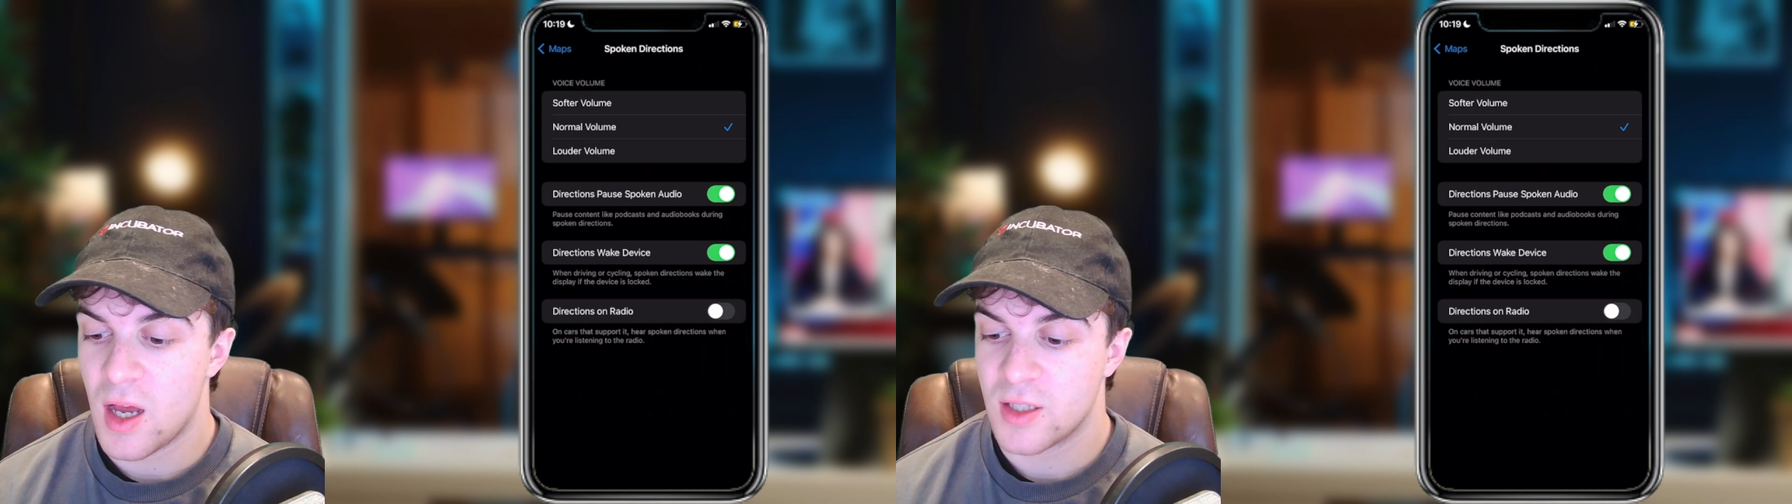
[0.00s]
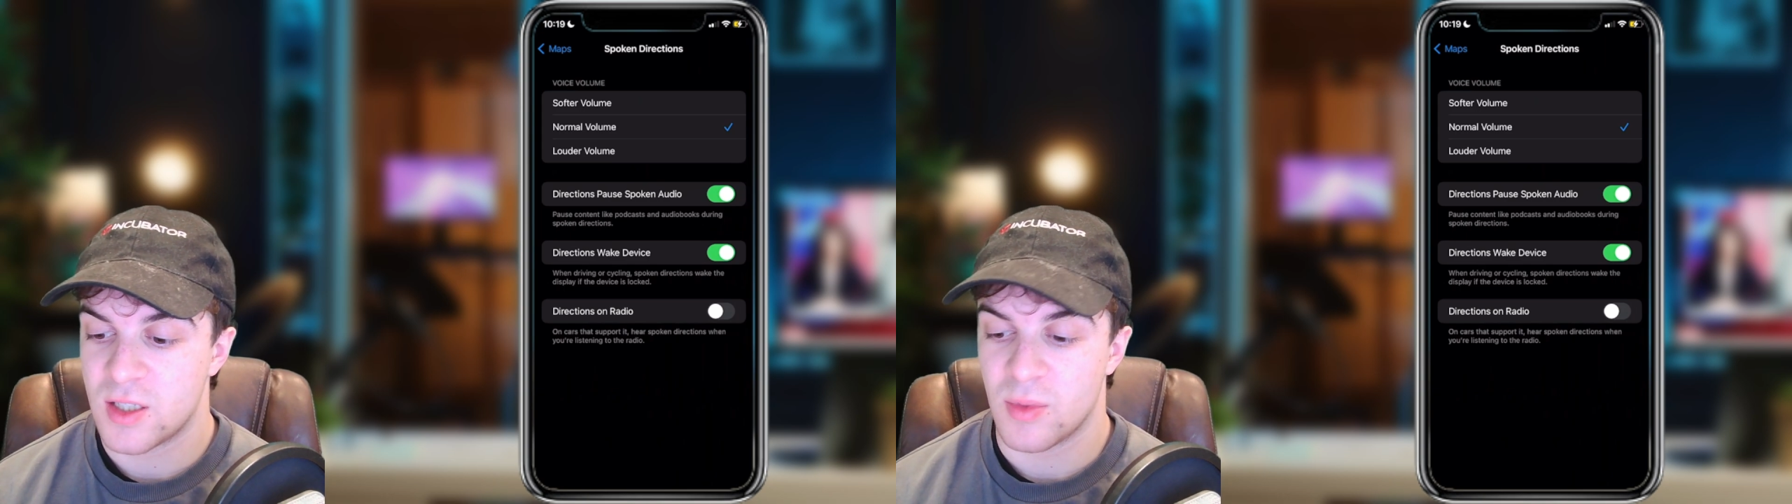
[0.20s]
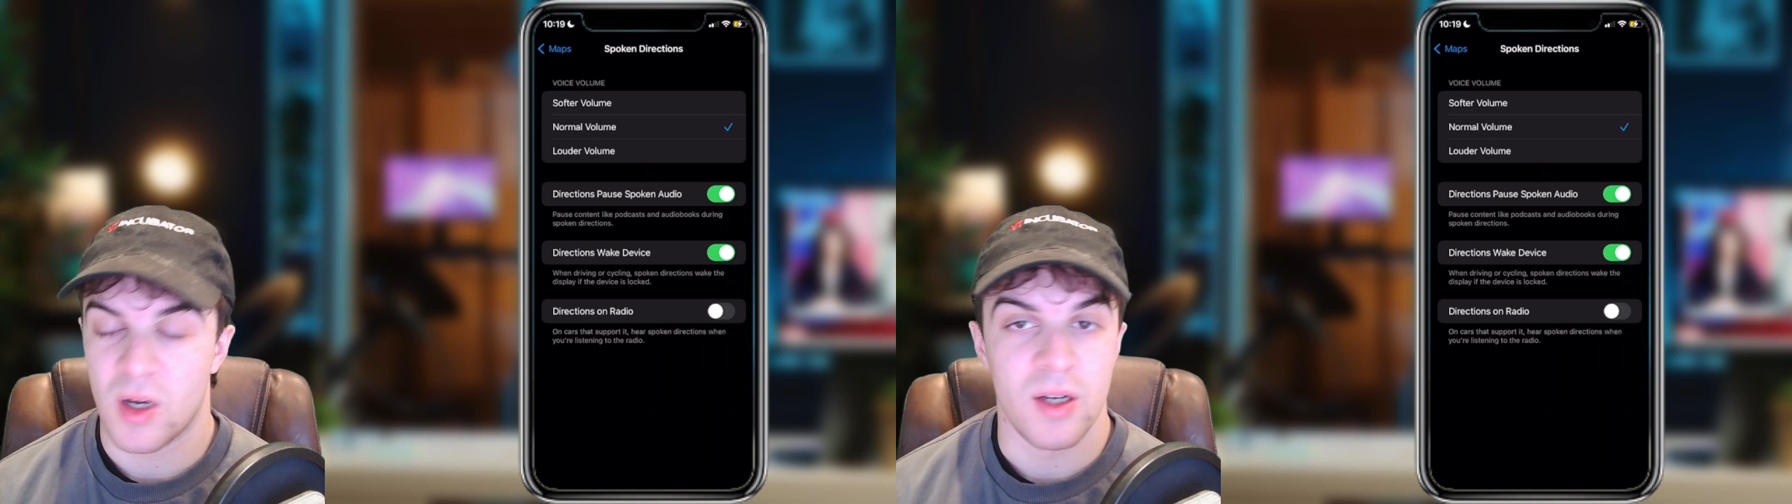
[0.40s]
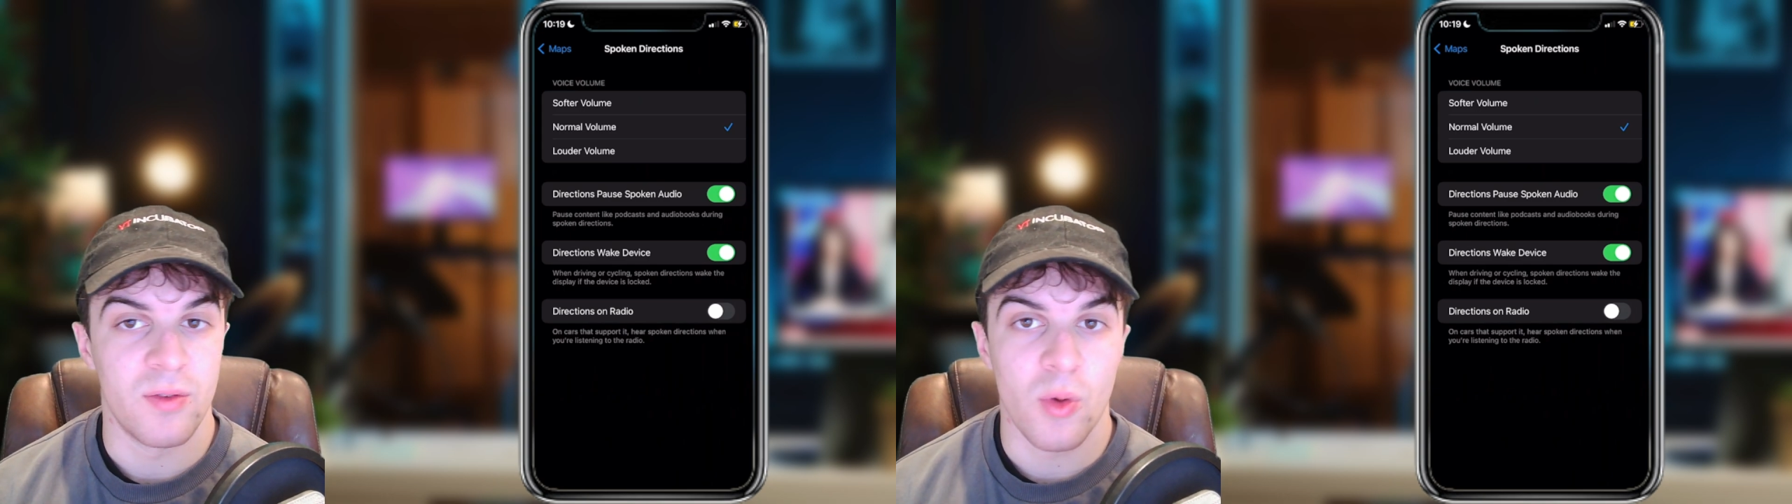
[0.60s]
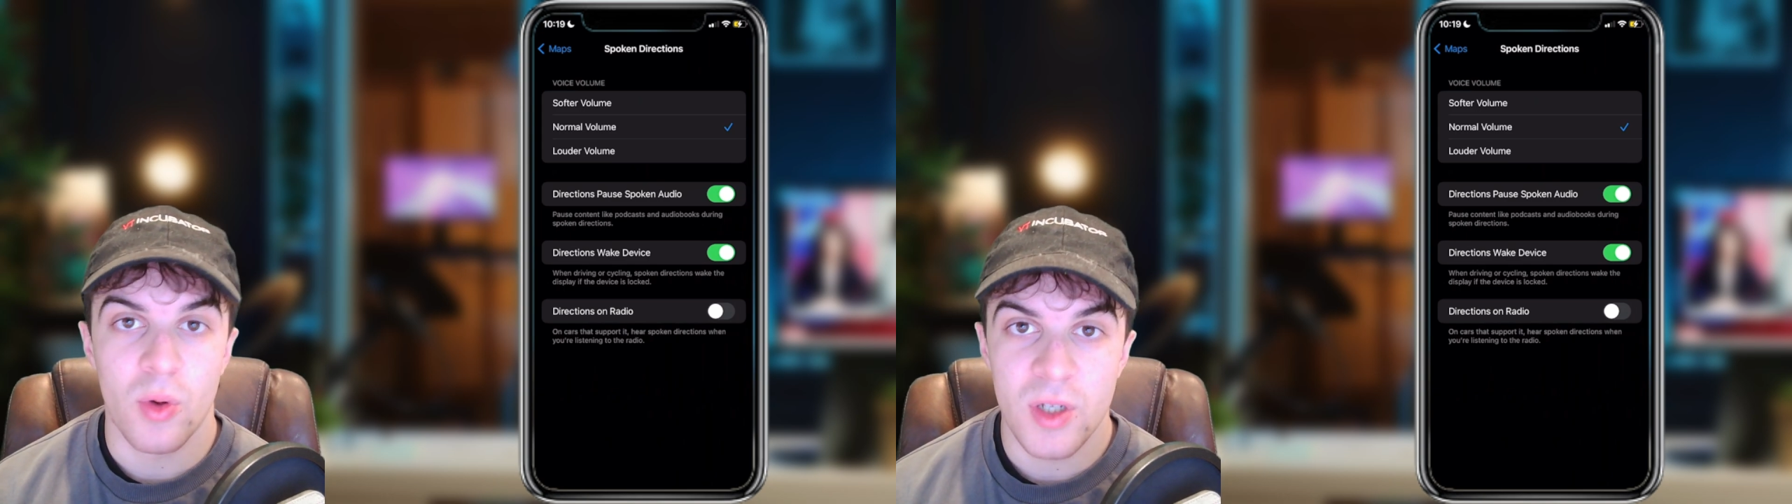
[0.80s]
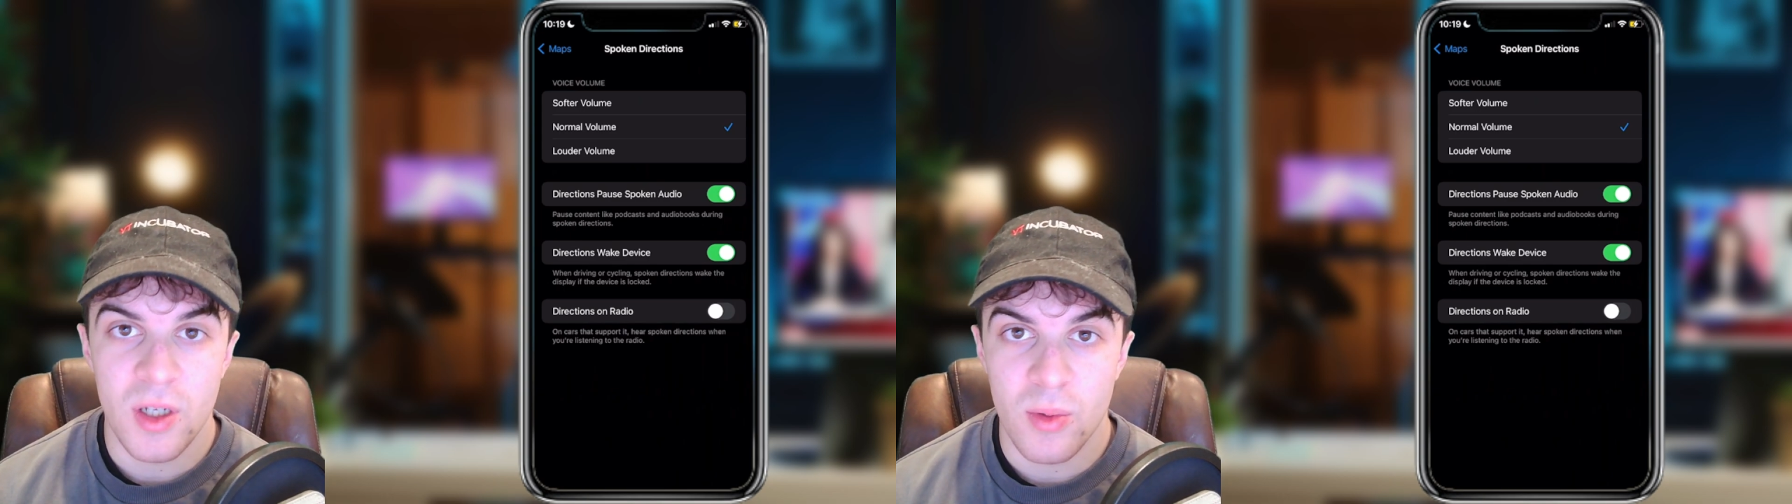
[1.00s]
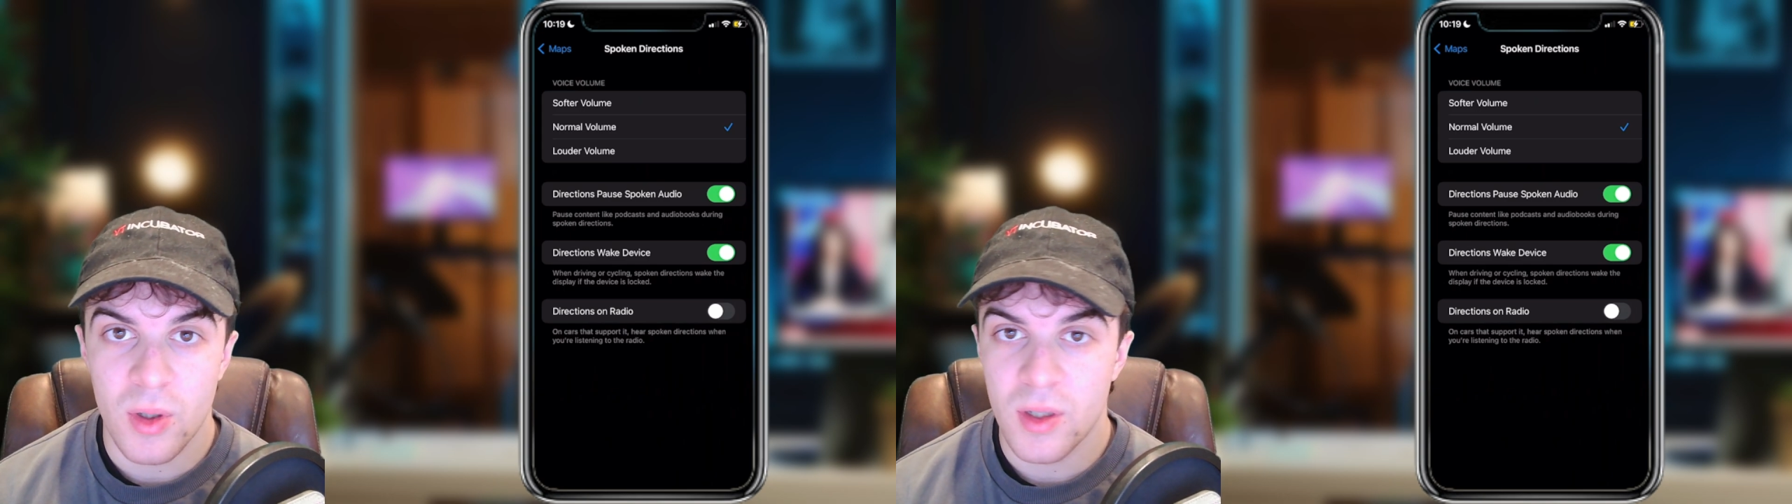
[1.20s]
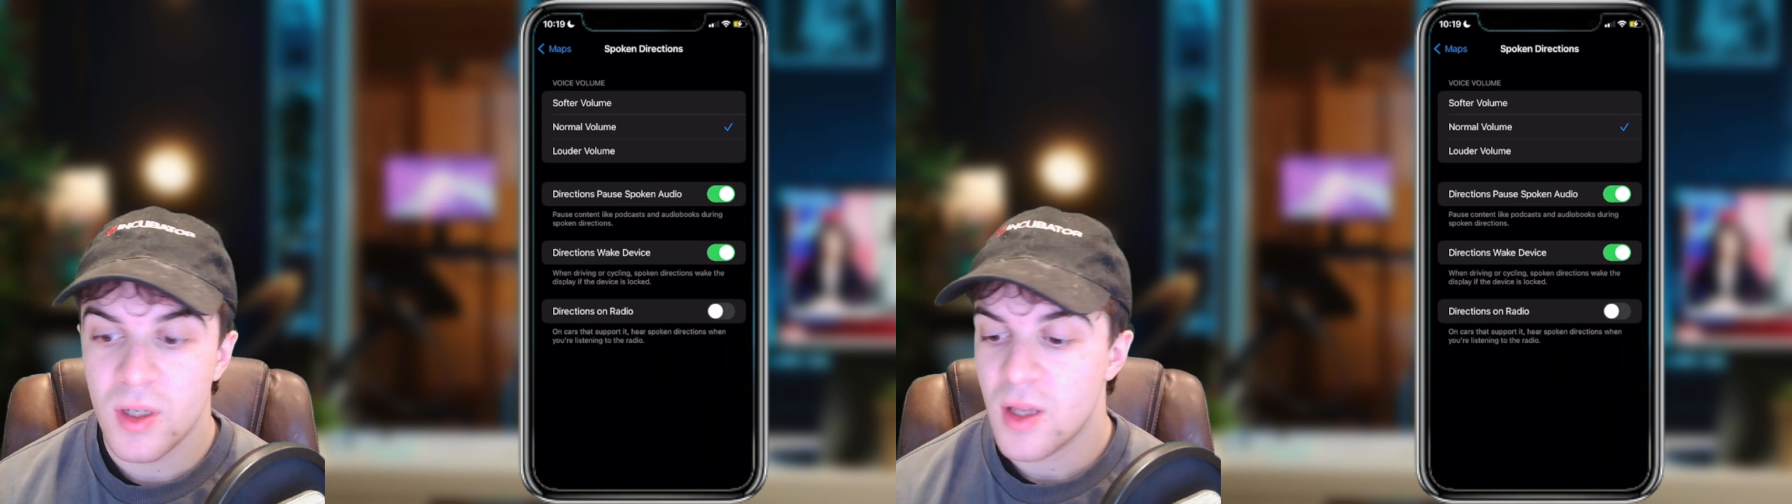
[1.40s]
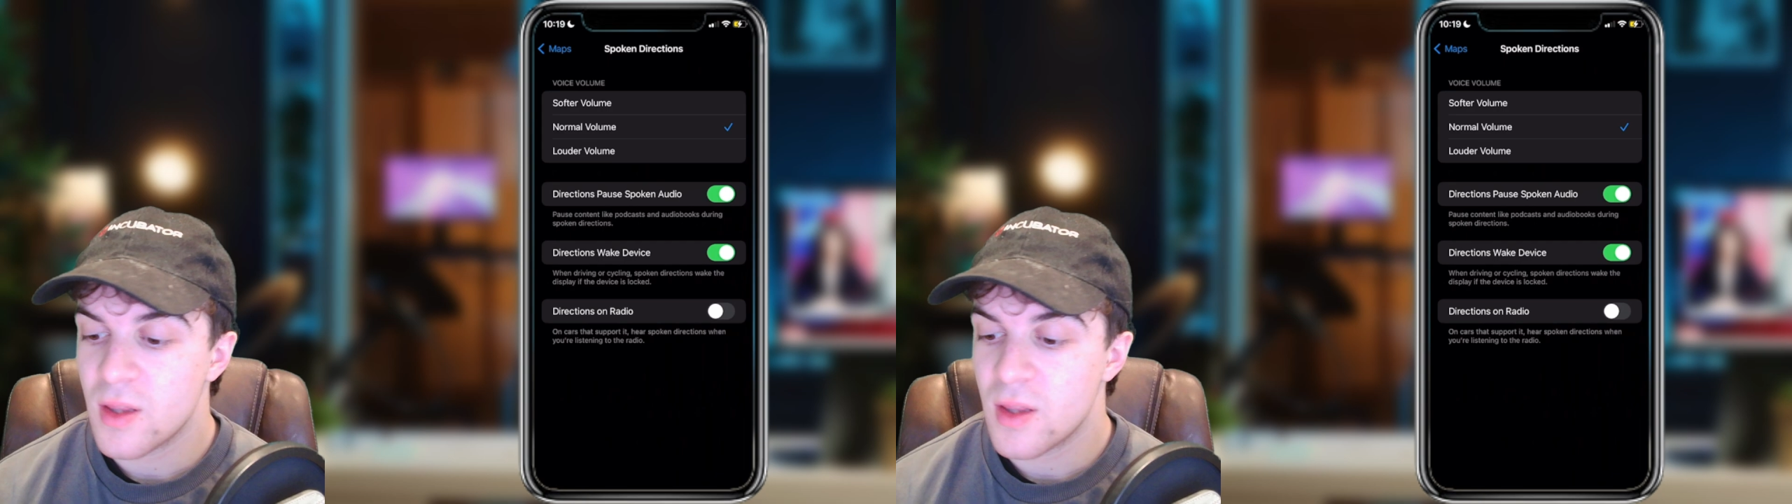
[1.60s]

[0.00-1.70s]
some kind of audio on,